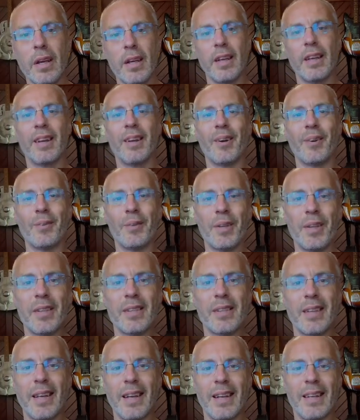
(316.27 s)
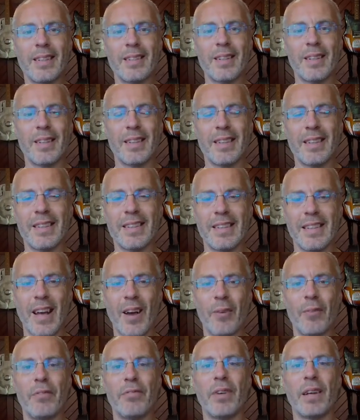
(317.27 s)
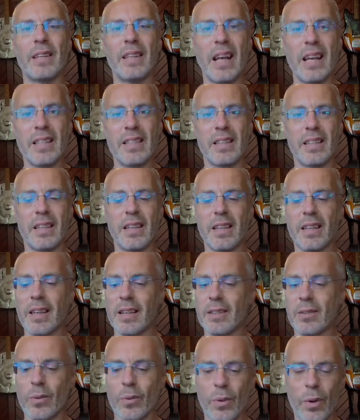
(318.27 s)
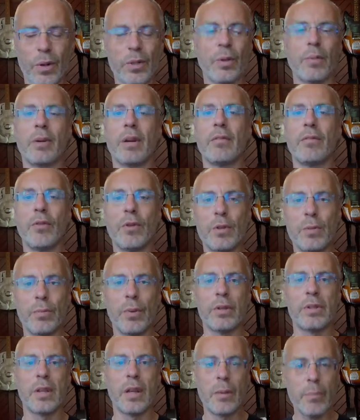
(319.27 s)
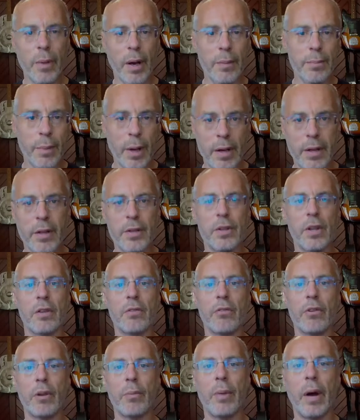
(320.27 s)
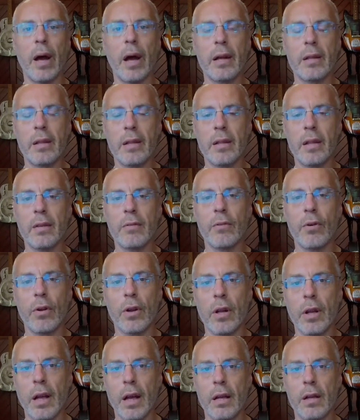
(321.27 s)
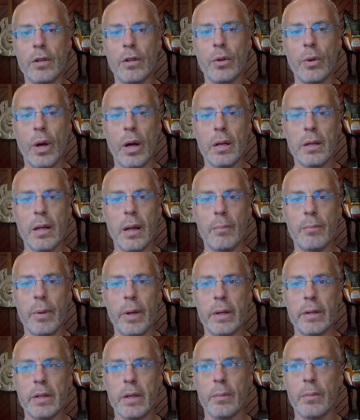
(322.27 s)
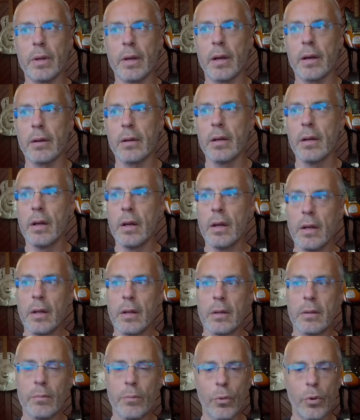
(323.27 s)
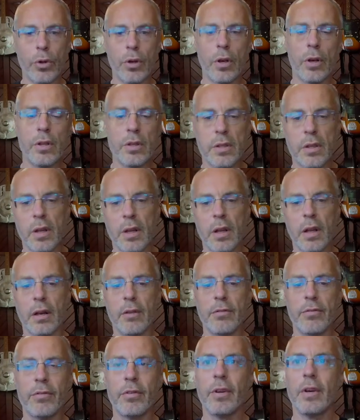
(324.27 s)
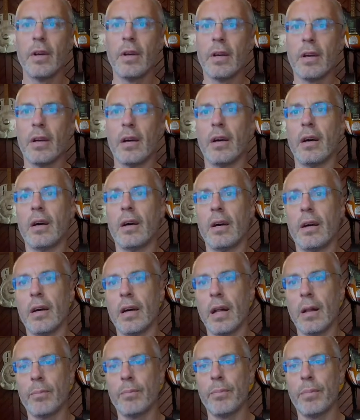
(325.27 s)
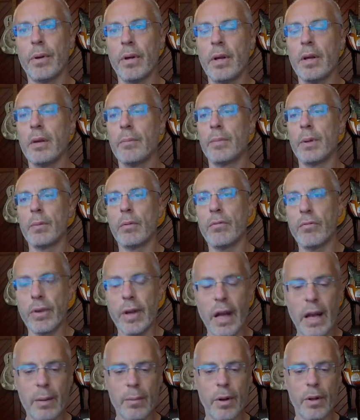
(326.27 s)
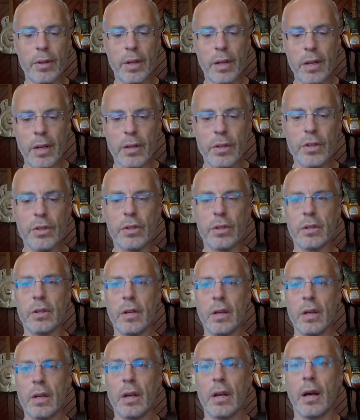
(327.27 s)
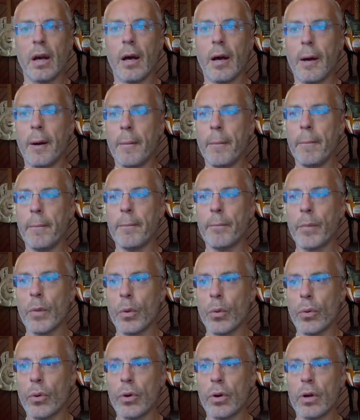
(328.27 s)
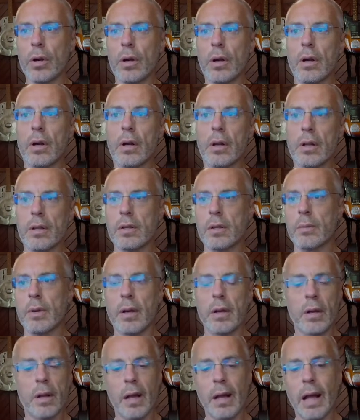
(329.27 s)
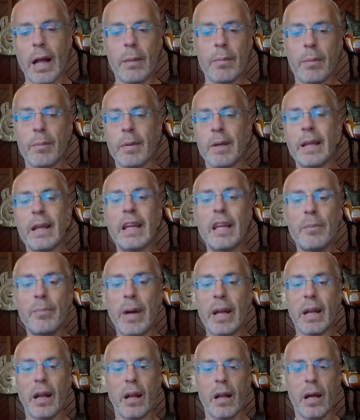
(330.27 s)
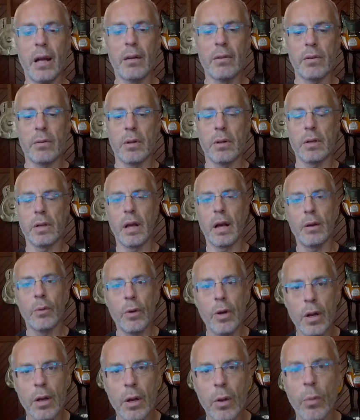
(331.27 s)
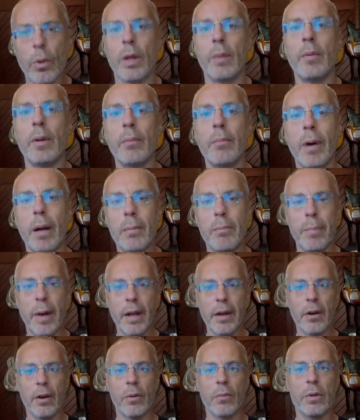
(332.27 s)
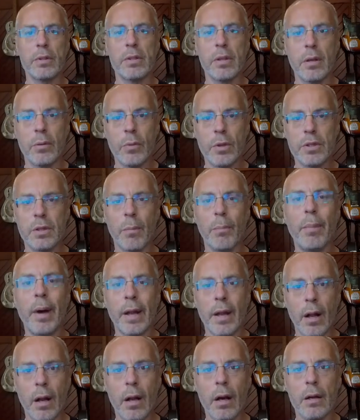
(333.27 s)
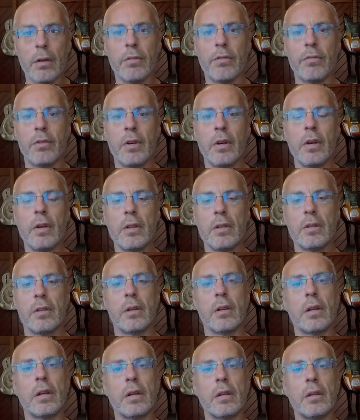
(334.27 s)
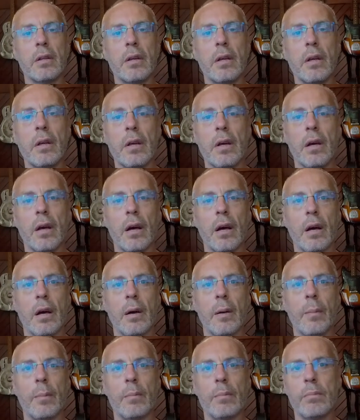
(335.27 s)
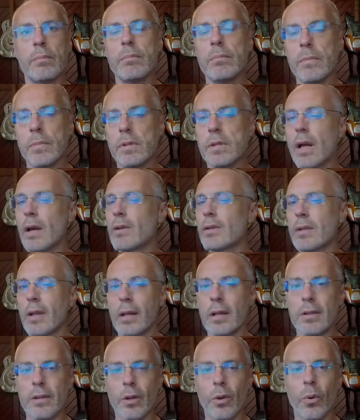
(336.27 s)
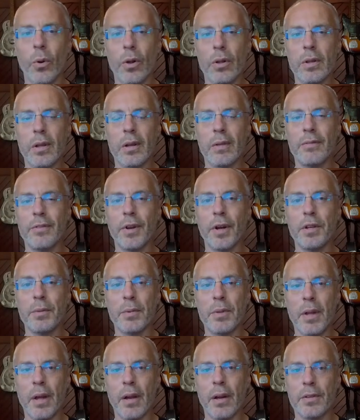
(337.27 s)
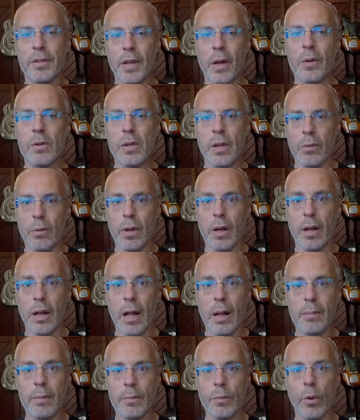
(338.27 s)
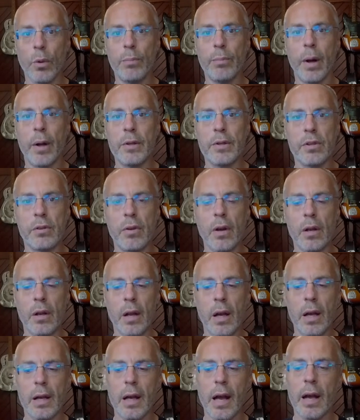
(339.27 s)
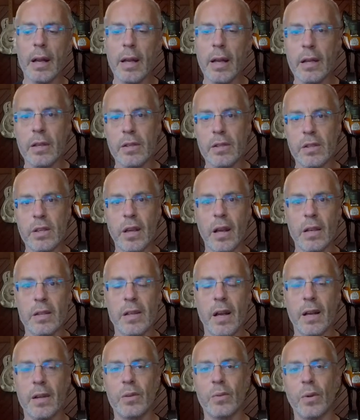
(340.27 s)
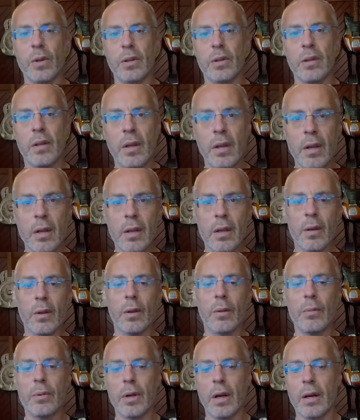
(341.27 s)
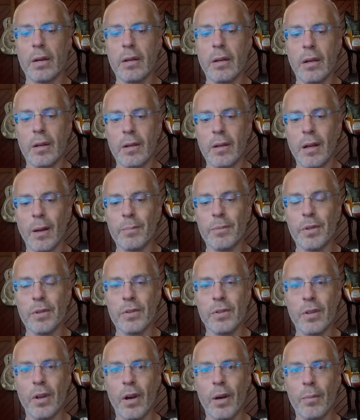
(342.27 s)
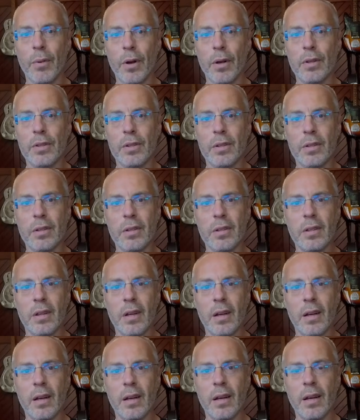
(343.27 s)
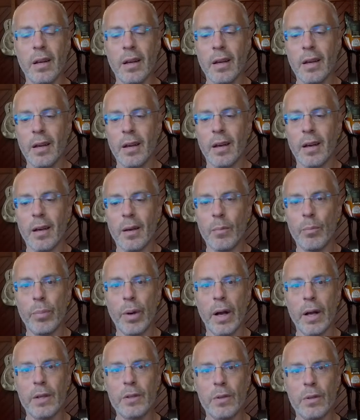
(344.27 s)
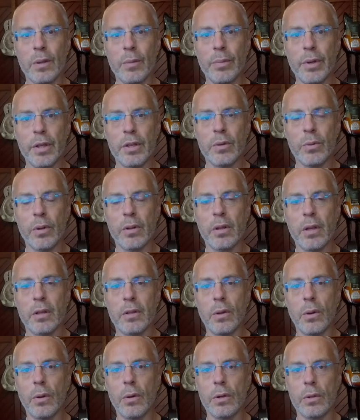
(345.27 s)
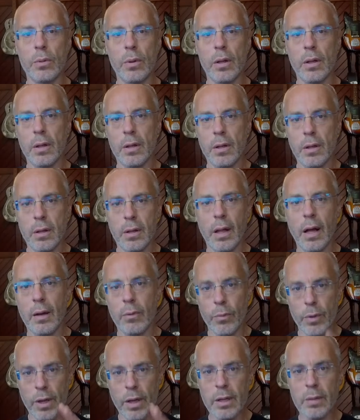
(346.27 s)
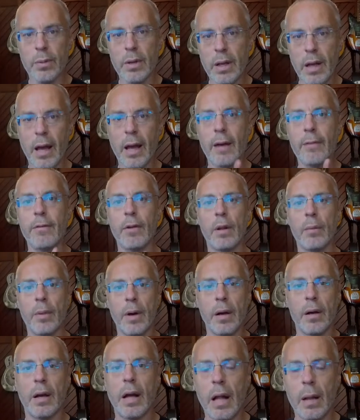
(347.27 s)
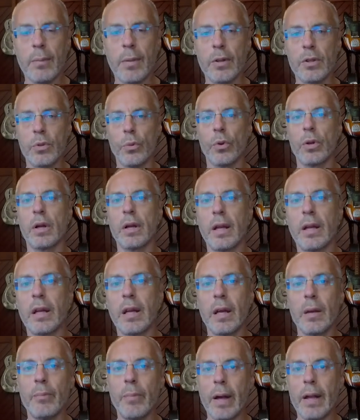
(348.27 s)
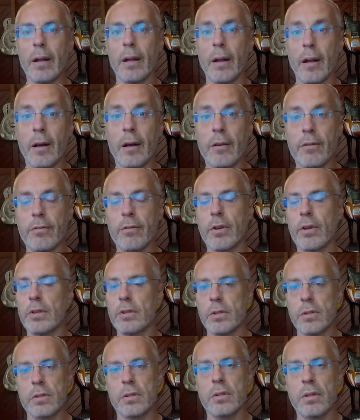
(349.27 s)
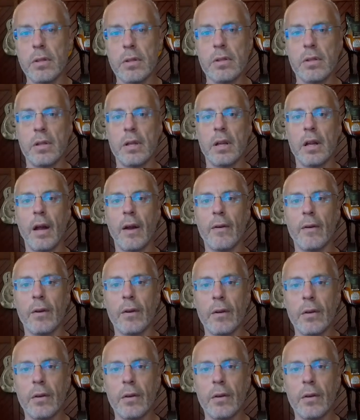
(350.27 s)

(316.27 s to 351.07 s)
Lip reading: These things that sound fantastic. You get to a workshop and everyone's buzzing, but patting each other on the back that they've got a kind of new ad campaign coming out, more years in their life, help people forget about their condition, or somehow you're going to help them lead better lives. Well, I want to know what you mean by better. What's a better life to lead? Sounds like there's a qualitative judgment there. It sounds like we're going to help them all bounce around like ad agency execs with, cups of Starbucks and bikes on the beach with their dogs. Well, that we need to be careful about helping someone lead a better life, because there's an inherent